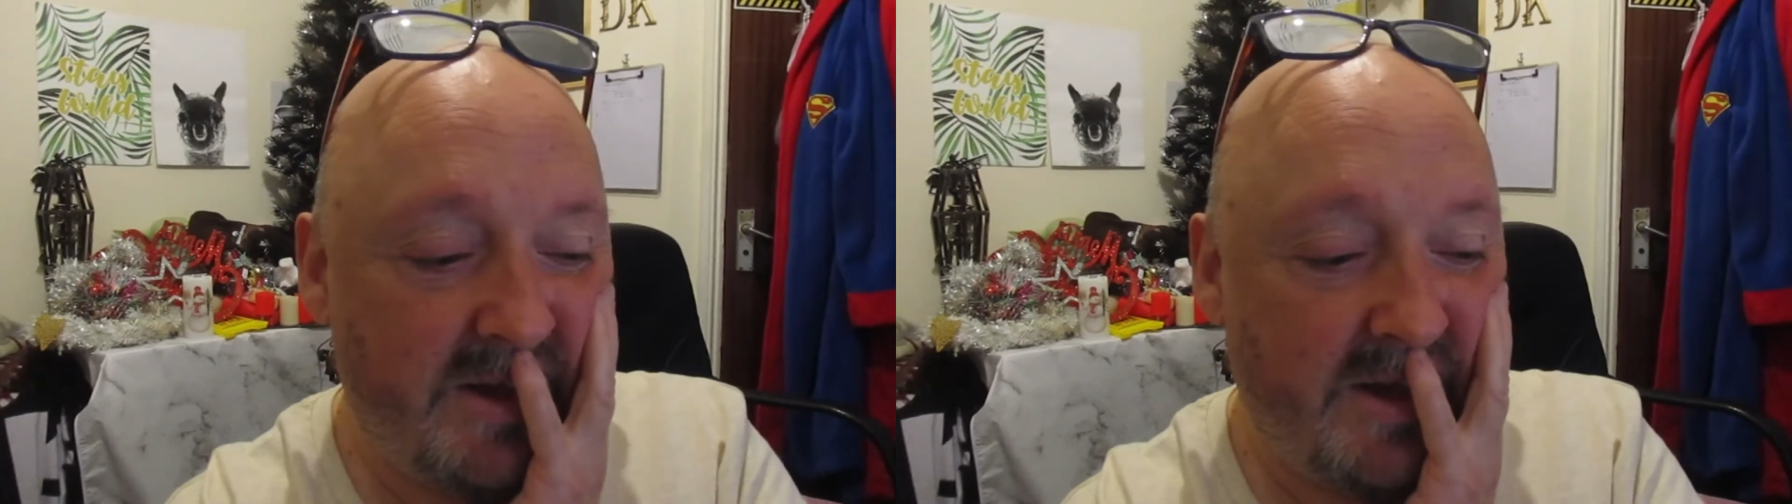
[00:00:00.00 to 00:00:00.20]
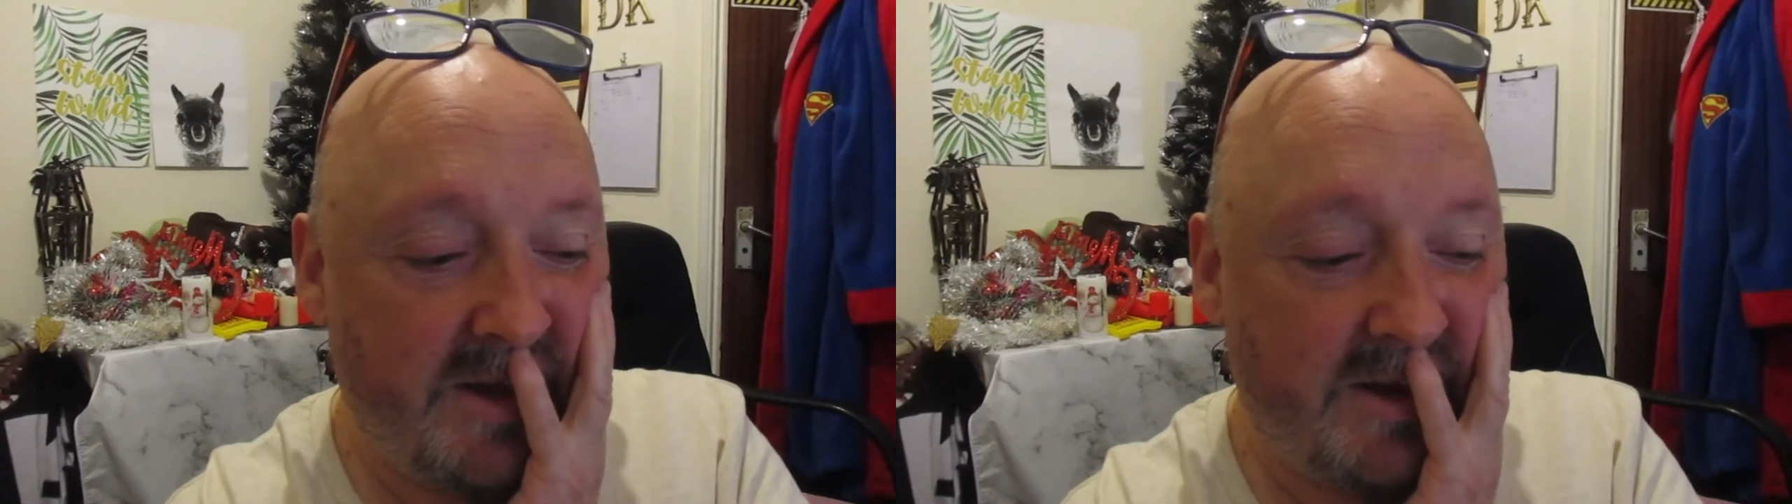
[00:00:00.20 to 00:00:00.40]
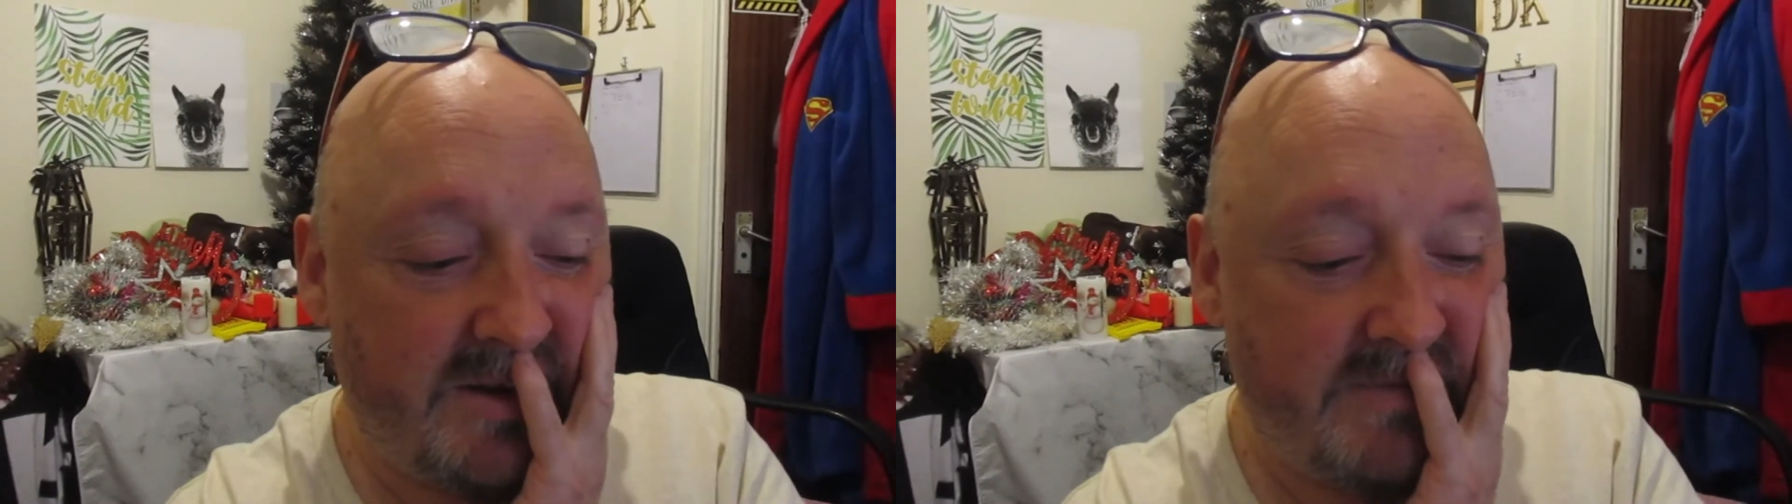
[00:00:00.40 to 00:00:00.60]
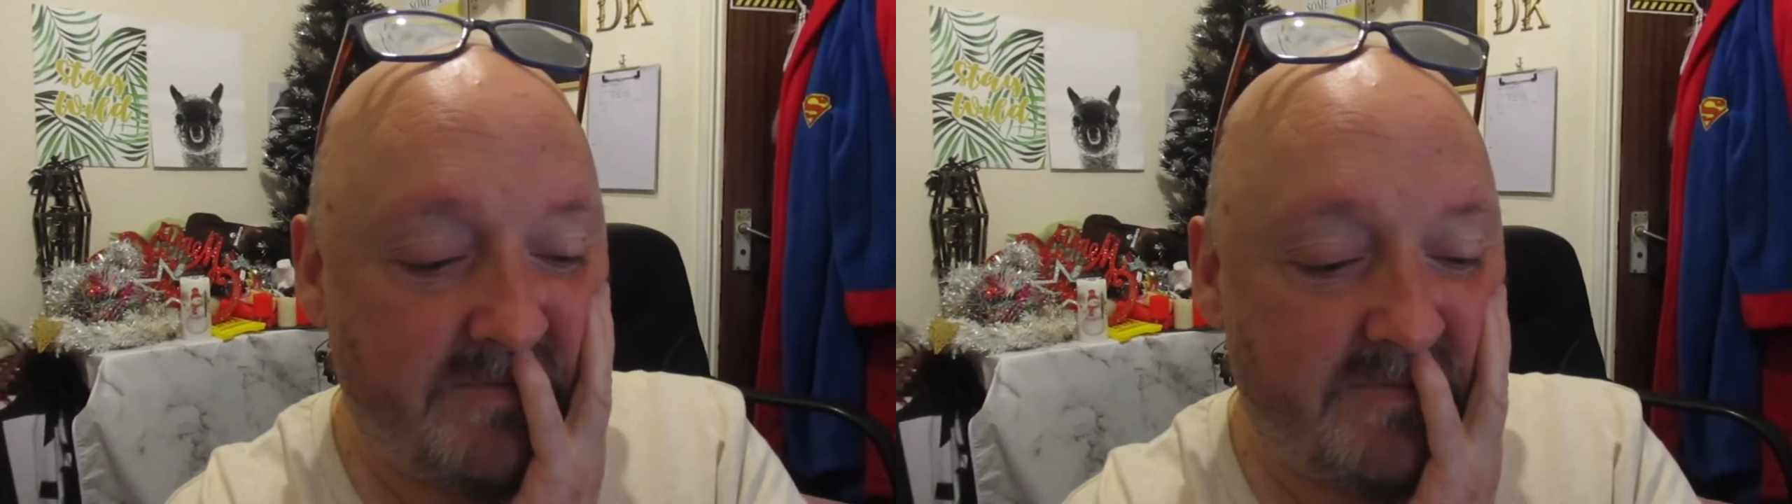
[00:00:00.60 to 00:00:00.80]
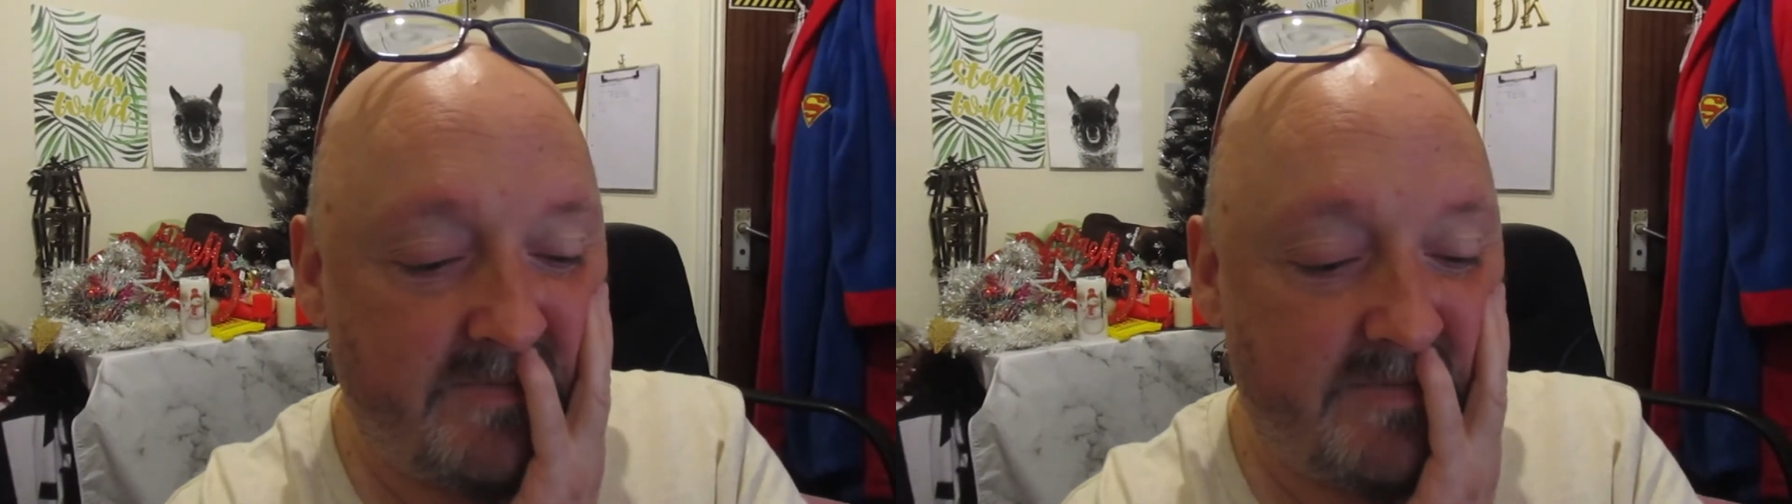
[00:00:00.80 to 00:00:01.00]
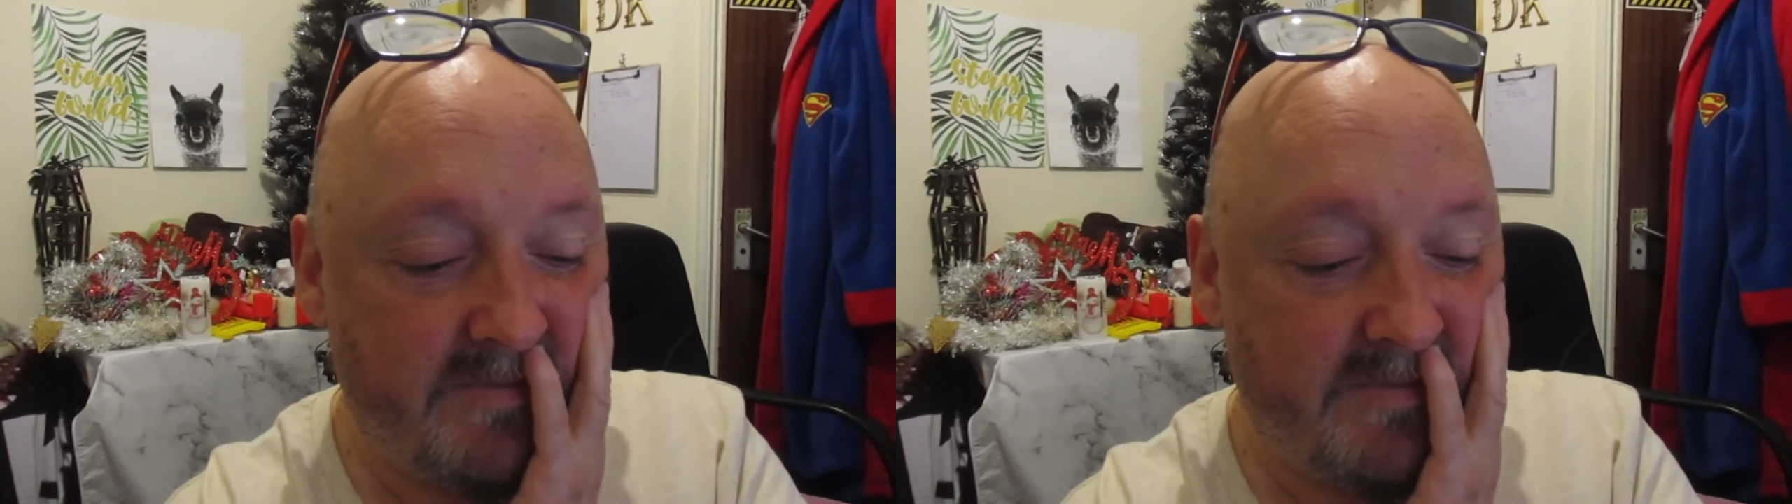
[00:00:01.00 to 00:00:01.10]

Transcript: And um,